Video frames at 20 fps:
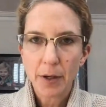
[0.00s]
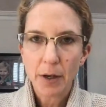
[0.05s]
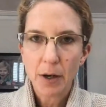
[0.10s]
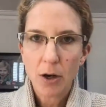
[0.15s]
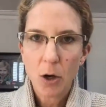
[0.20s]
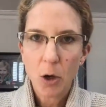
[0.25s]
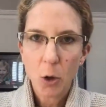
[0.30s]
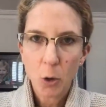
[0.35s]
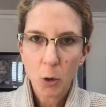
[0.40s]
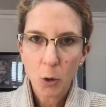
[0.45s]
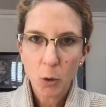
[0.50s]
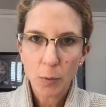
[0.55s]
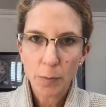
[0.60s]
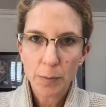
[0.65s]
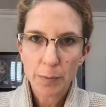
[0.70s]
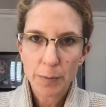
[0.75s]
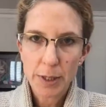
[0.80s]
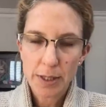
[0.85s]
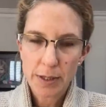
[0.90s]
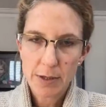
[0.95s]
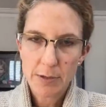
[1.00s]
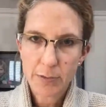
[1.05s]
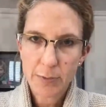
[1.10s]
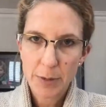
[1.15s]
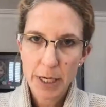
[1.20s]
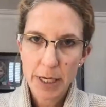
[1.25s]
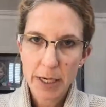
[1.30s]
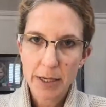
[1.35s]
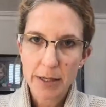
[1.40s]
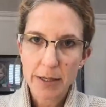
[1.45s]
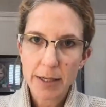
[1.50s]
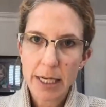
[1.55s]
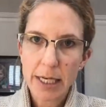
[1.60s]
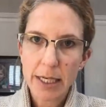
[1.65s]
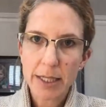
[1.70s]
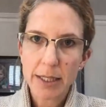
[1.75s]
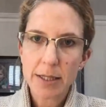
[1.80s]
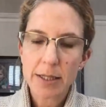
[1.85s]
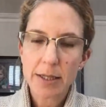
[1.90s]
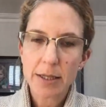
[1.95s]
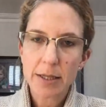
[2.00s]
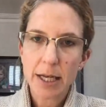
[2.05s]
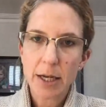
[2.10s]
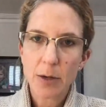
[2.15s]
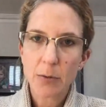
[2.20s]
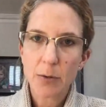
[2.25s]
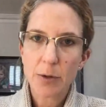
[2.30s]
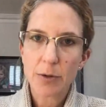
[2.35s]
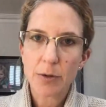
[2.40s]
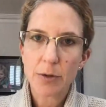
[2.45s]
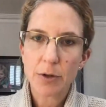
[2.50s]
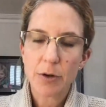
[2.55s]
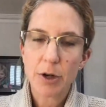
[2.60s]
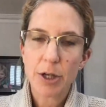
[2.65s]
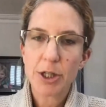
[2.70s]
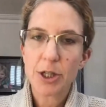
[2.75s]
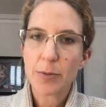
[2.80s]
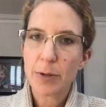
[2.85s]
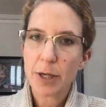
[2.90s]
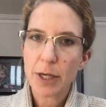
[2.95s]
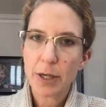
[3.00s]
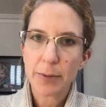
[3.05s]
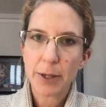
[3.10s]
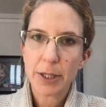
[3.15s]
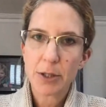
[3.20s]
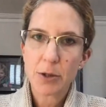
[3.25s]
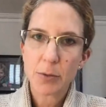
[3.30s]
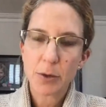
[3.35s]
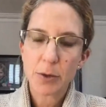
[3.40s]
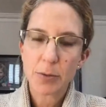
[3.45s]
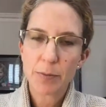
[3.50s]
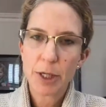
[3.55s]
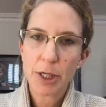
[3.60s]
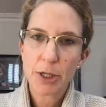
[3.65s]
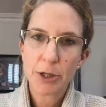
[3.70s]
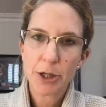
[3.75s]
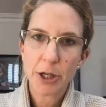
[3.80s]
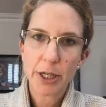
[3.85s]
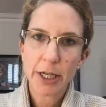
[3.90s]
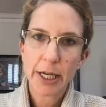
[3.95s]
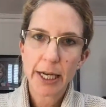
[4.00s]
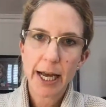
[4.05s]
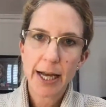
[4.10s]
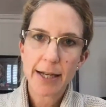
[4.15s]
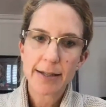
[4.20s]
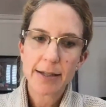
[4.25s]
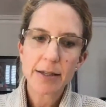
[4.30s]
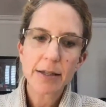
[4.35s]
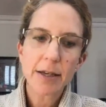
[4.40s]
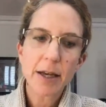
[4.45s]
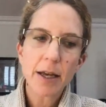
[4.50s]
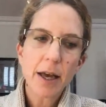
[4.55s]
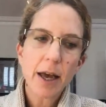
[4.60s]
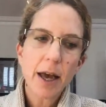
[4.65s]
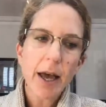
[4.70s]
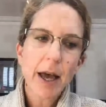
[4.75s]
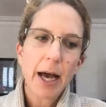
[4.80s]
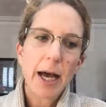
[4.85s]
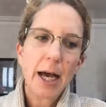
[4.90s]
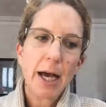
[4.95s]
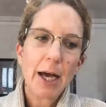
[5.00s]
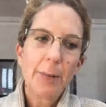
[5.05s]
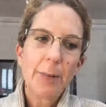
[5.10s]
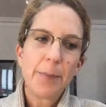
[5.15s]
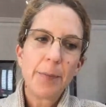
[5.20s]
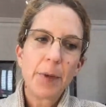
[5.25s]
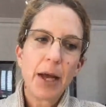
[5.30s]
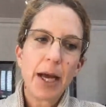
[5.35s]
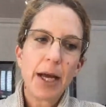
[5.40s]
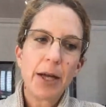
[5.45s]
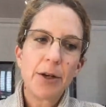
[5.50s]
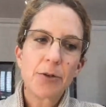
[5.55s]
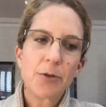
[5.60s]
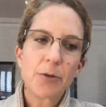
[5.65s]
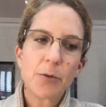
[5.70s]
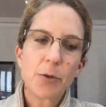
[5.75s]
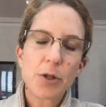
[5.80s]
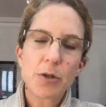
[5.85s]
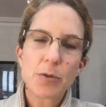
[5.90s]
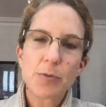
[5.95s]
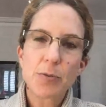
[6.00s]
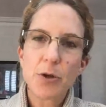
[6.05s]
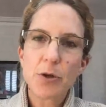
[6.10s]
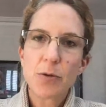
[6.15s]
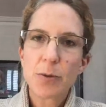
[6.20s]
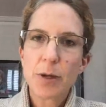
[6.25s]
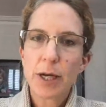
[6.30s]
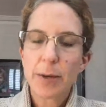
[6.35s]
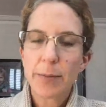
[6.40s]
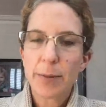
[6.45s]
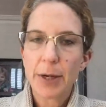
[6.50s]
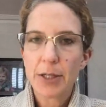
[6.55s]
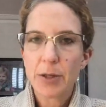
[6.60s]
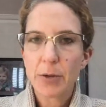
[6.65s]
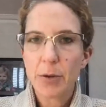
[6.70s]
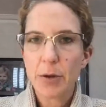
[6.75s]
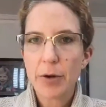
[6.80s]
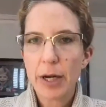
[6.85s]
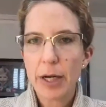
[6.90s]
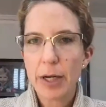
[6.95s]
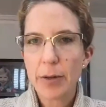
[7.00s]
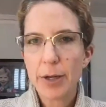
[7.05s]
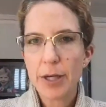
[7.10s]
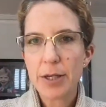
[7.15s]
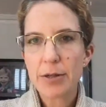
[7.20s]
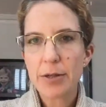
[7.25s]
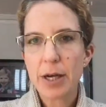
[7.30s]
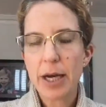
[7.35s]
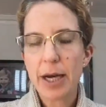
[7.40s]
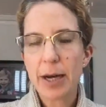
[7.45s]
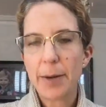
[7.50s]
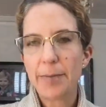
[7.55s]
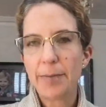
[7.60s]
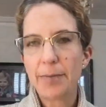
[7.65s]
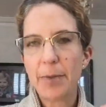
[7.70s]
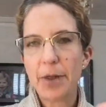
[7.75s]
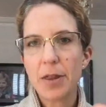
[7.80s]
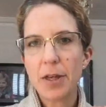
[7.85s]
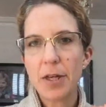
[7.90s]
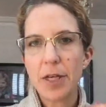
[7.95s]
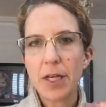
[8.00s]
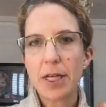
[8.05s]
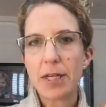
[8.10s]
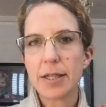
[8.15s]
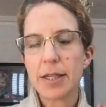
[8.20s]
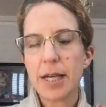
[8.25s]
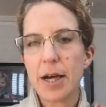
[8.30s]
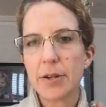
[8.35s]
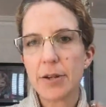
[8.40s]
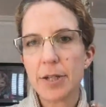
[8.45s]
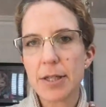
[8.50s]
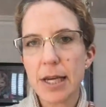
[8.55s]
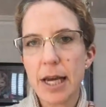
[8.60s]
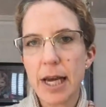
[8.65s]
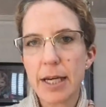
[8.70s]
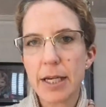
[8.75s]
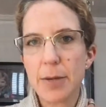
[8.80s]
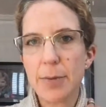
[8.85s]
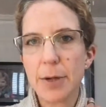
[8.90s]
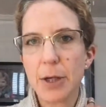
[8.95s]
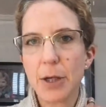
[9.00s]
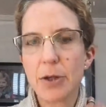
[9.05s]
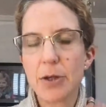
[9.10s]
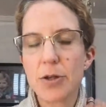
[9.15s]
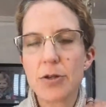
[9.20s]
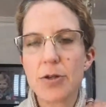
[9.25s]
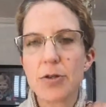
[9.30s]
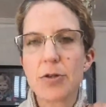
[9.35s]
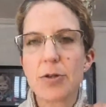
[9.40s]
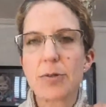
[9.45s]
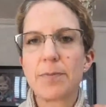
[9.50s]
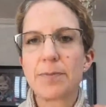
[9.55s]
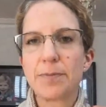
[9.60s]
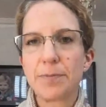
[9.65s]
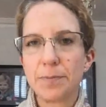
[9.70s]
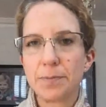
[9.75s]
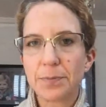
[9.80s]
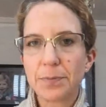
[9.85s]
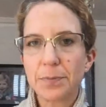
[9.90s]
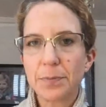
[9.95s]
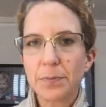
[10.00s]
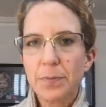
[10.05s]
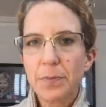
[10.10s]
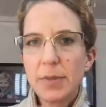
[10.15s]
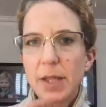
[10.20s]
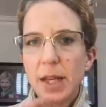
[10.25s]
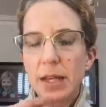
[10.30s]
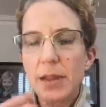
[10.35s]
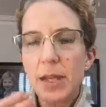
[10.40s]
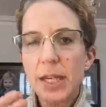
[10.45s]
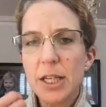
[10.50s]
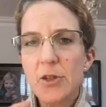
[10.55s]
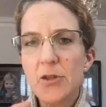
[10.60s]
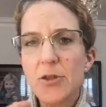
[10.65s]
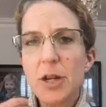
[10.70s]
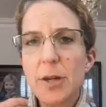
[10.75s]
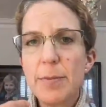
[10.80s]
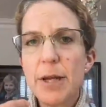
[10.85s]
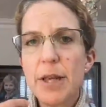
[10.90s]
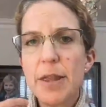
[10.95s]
whole bits of peanut in it. Crunchy peanut butter would be a choking hazard. And with smooth peanut butter, we recommend thinning it down slightly, because the extremely